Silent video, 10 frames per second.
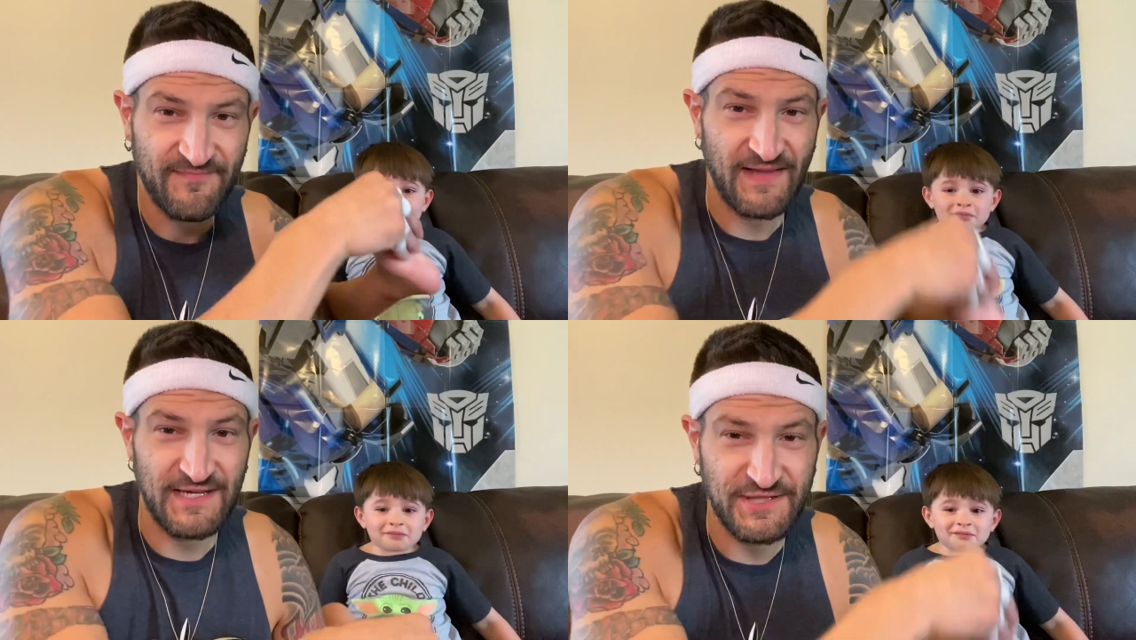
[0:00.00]

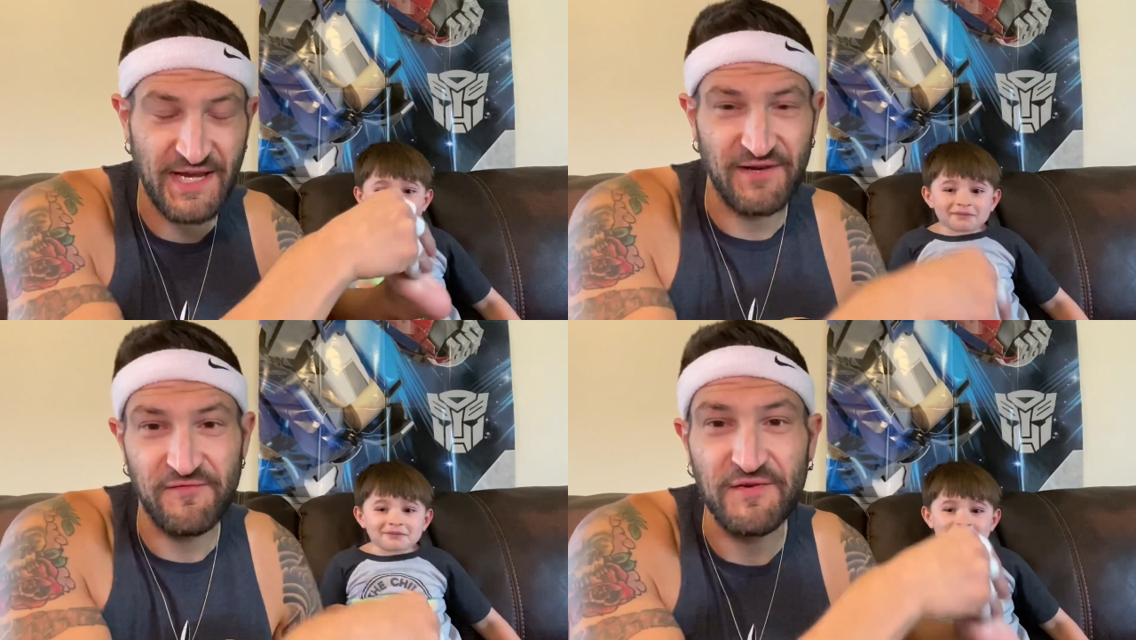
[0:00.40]
Speaker 1: I'm
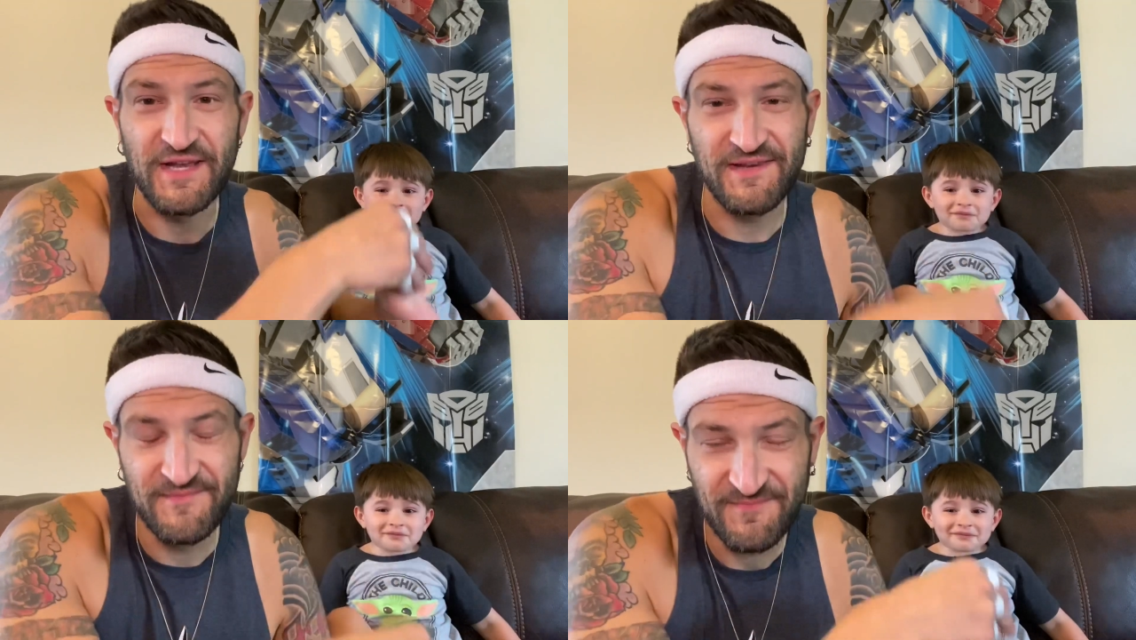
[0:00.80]
shaking a foot.
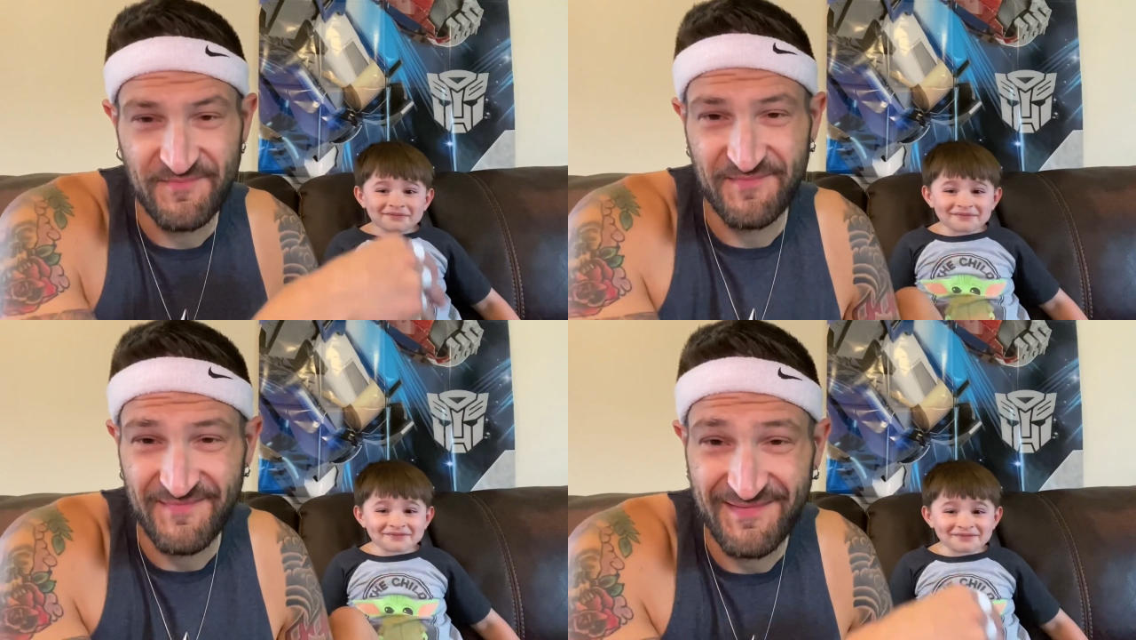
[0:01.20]

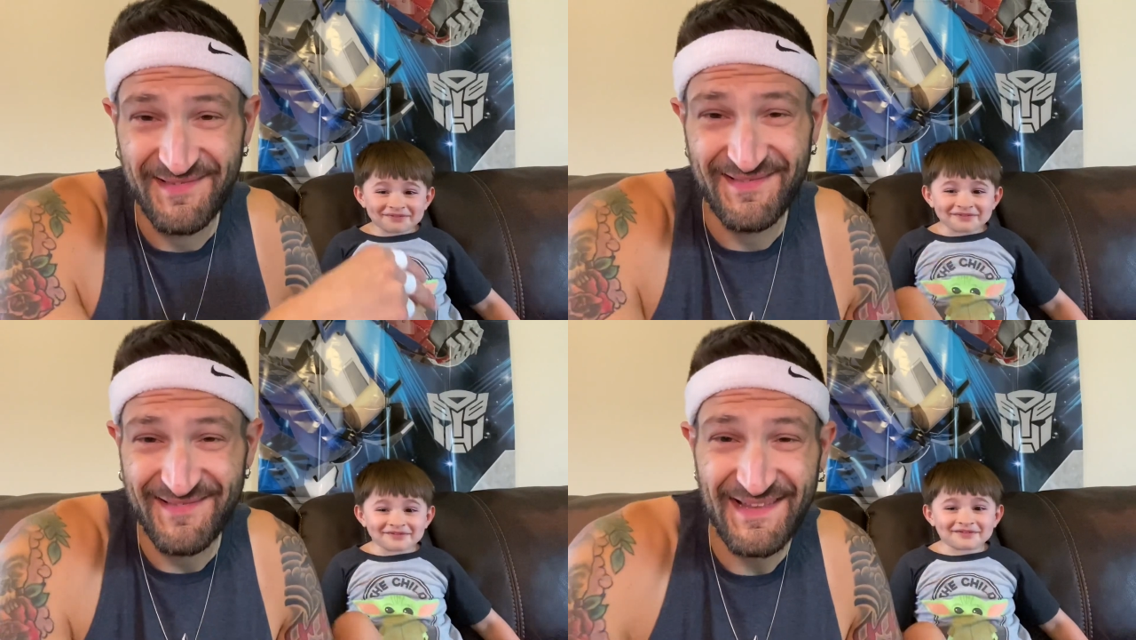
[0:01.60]

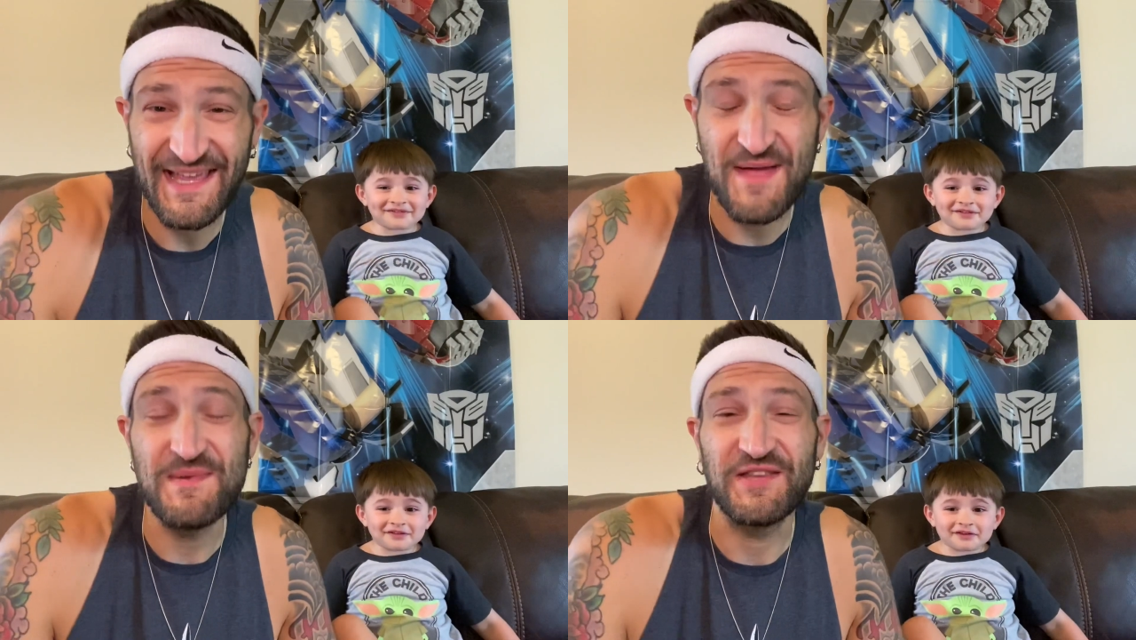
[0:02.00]
He
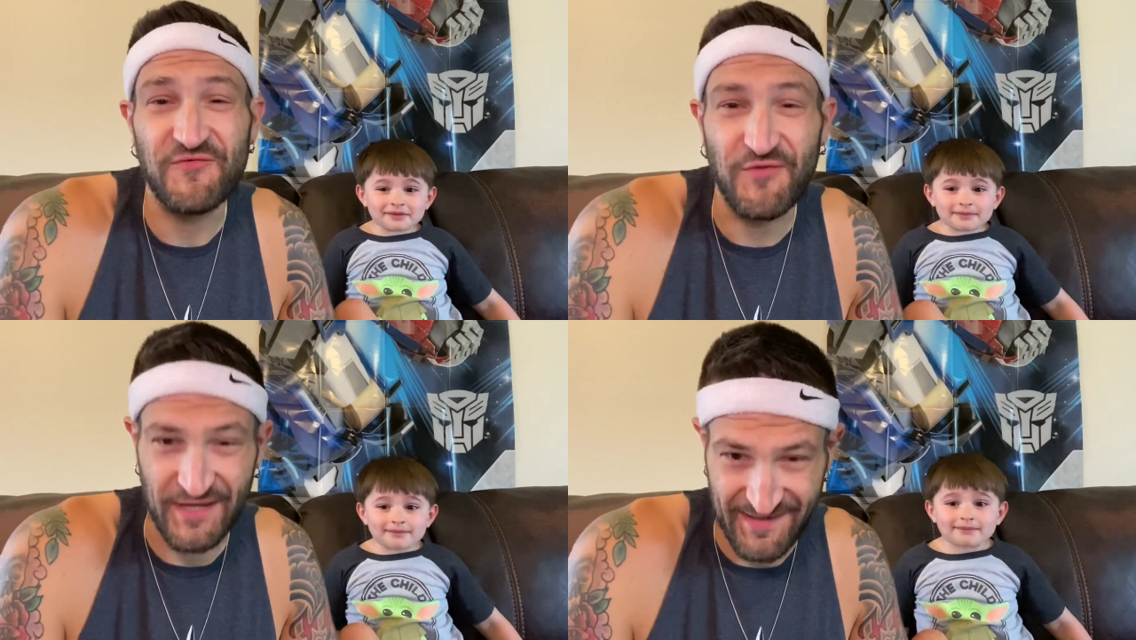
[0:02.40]
gave me his
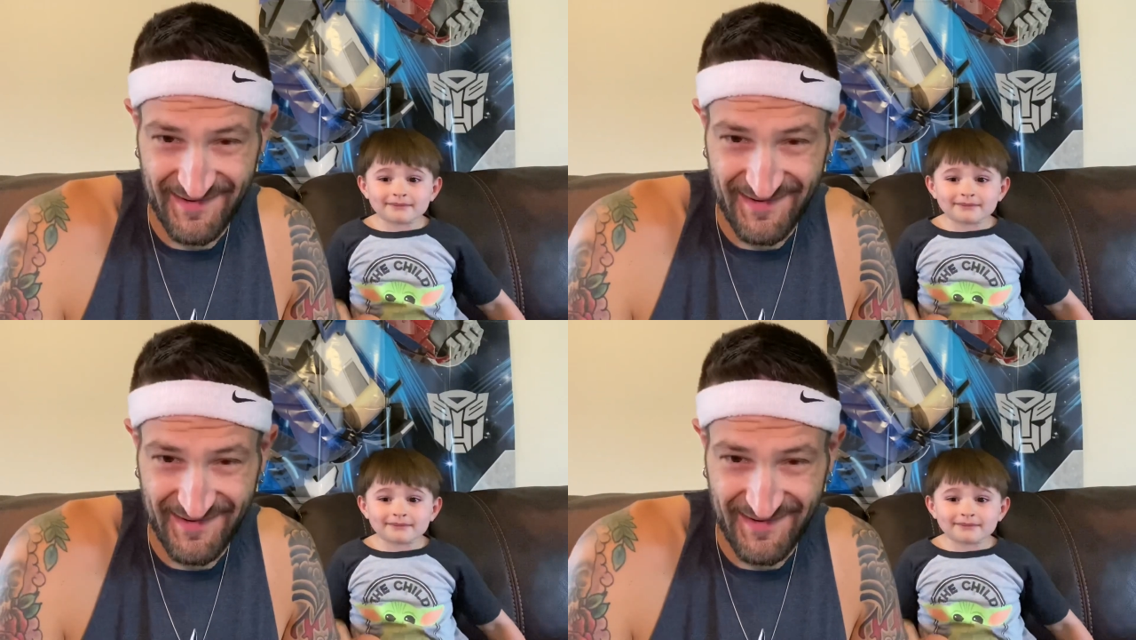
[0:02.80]
foot.